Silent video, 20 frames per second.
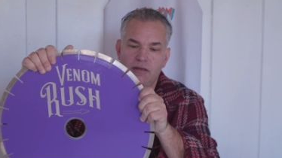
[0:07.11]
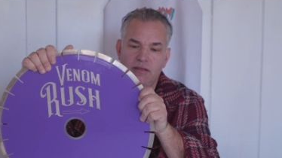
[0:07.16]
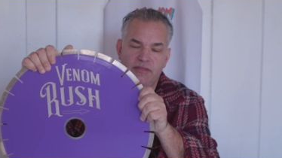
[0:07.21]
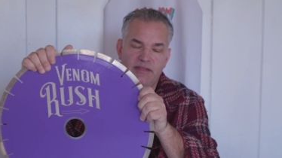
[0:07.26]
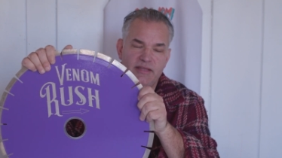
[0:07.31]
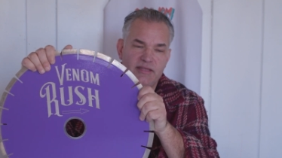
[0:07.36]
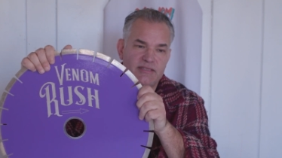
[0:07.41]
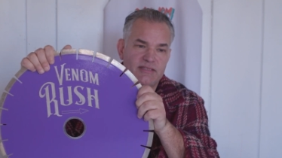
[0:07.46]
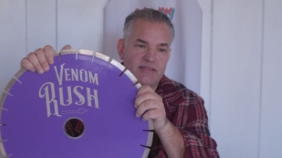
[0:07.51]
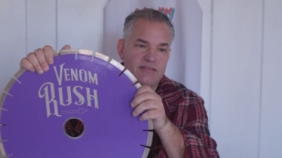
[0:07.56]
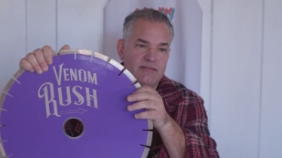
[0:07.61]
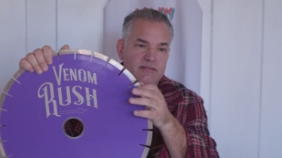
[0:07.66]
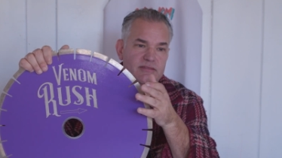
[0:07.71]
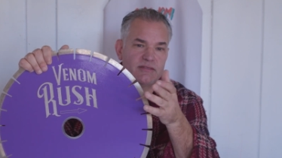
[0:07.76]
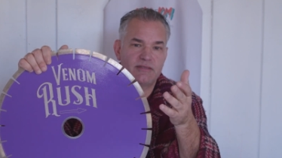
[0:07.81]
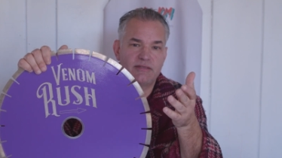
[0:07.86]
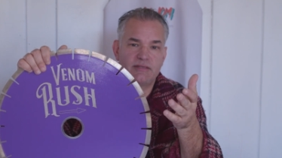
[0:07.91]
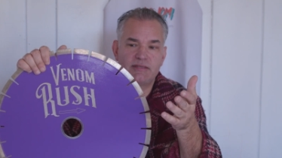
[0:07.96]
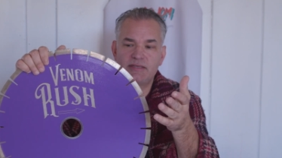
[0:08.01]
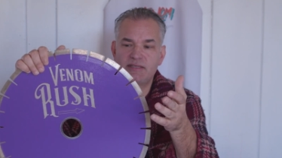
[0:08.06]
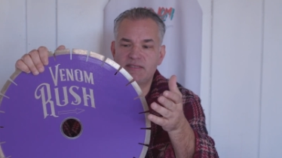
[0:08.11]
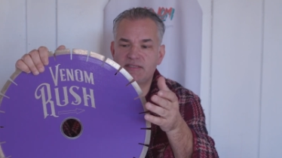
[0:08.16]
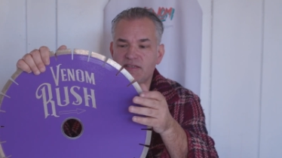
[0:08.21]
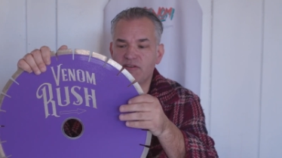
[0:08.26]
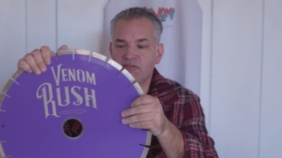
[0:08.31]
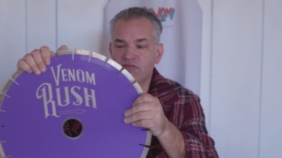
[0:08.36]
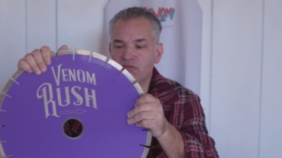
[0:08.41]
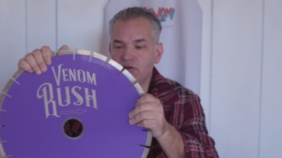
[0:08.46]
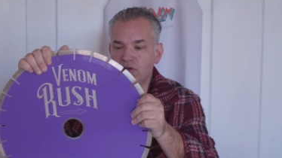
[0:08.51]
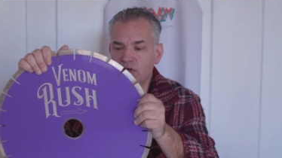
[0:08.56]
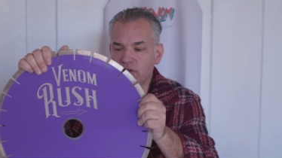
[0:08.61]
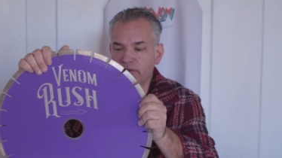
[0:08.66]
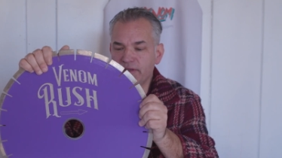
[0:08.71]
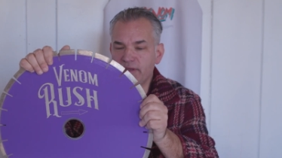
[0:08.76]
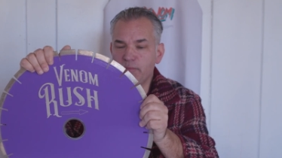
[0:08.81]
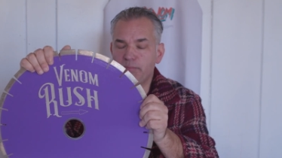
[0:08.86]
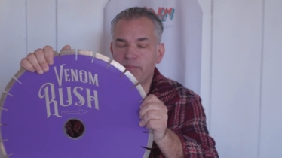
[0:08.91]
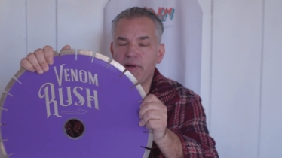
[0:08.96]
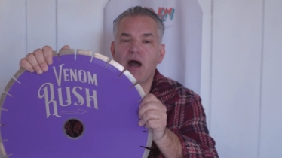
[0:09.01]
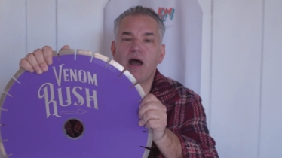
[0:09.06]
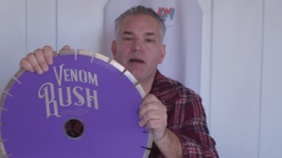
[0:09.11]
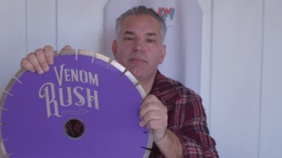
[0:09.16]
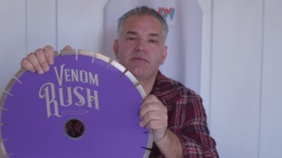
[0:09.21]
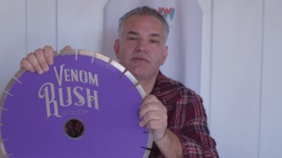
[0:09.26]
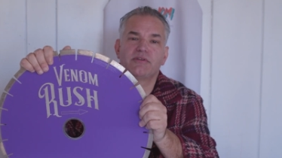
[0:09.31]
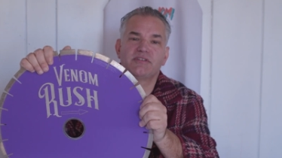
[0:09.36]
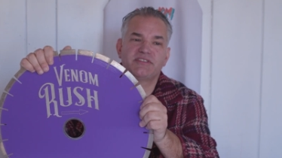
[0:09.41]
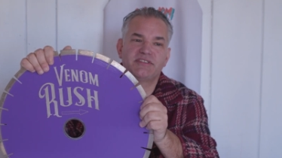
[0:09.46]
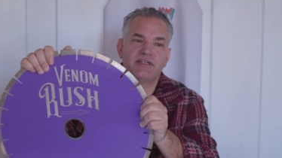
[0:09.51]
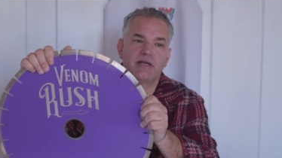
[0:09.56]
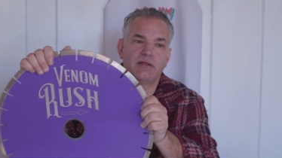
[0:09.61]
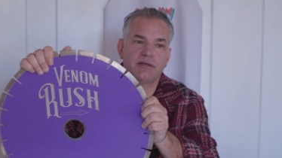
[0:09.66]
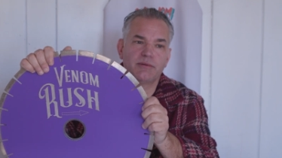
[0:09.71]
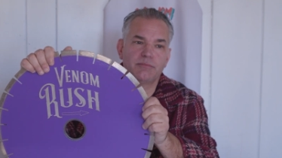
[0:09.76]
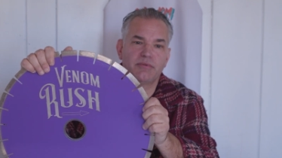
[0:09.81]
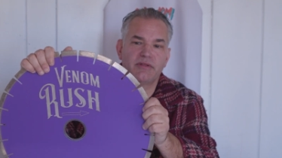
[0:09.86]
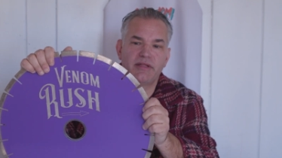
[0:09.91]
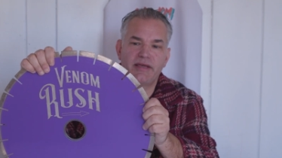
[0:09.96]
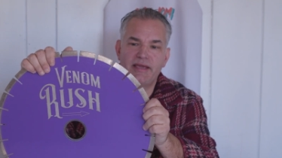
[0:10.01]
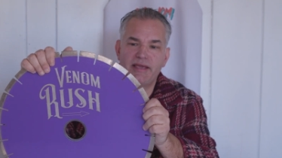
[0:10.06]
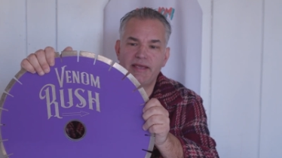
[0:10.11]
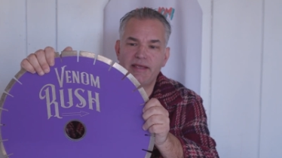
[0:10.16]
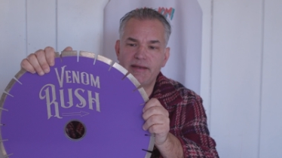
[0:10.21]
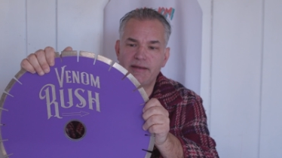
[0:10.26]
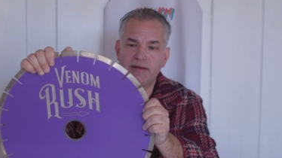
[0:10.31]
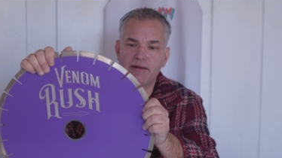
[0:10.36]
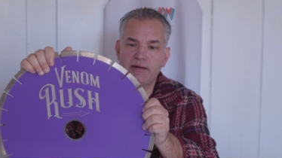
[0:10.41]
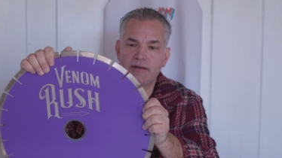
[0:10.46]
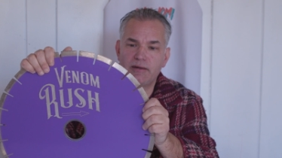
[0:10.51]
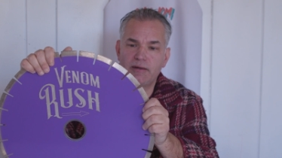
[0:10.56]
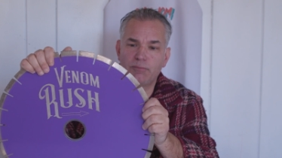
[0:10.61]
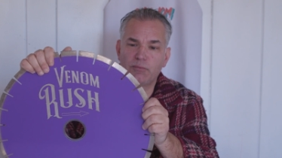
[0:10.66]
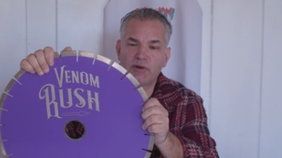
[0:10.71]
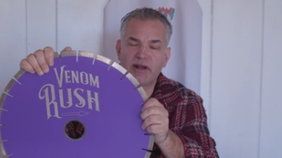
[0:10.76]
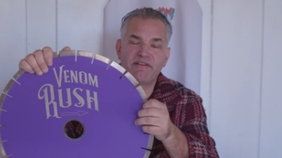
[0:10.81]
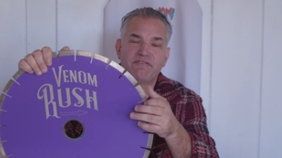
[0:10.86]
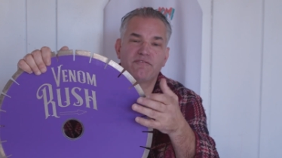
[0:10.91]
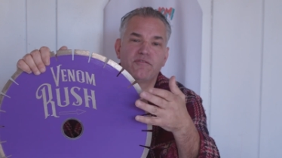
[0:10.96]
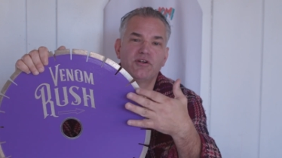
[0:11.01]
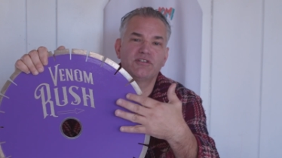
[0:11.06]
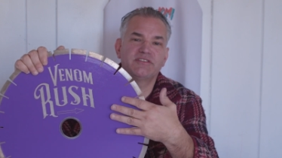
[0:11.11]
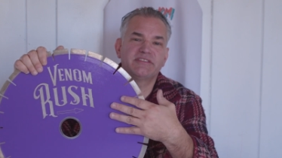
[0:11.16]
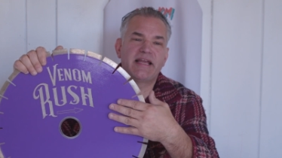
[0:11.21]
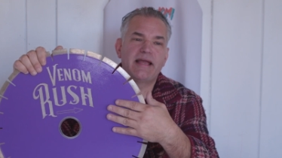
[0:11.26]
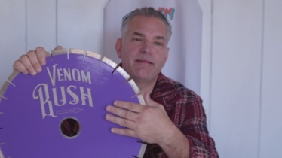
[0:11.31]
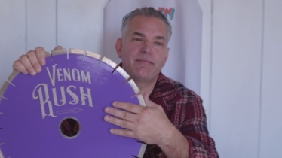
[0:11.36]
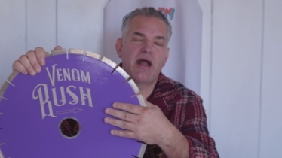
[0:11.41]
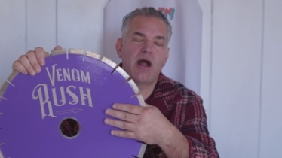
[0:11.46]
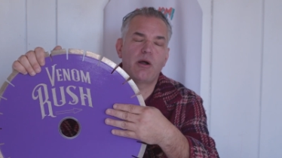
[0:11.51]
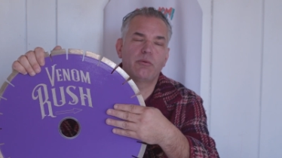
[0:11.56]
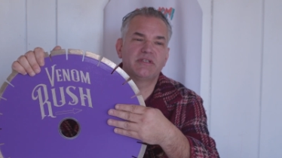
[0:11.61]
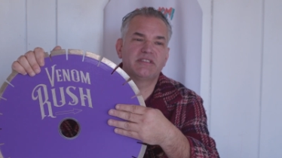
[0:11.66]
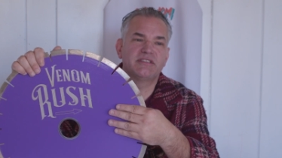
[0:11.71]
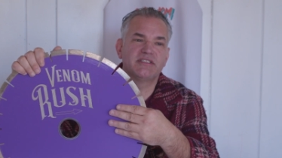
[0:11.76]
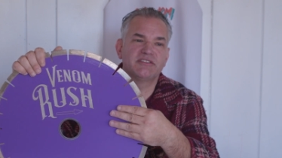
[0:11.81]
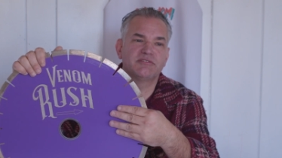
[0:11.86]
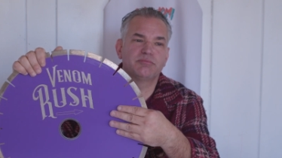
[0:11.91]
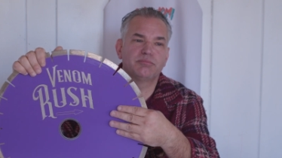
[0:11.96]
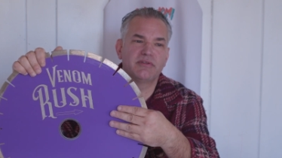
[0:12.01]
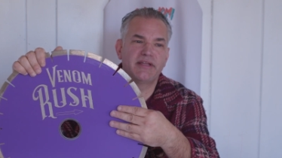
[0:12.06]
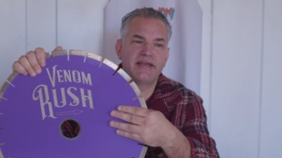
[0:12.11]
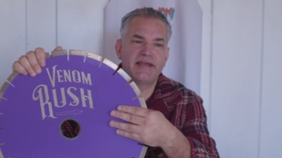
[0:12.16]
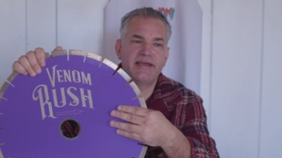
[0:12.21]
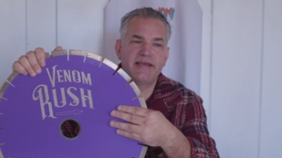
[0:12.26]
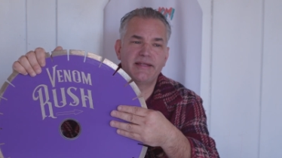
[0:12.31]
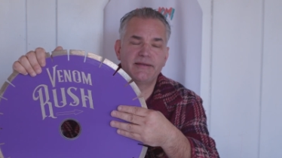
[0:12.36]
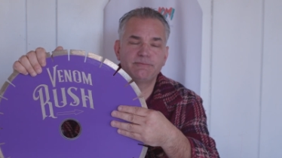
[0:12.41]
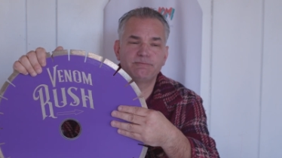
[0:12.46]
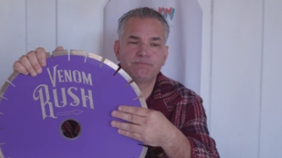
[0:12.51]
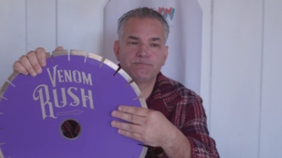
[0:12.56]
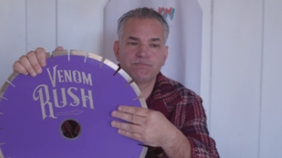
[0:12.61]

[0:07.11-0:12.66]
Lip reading: This is a really popular selling blade. When I first came out with this blade,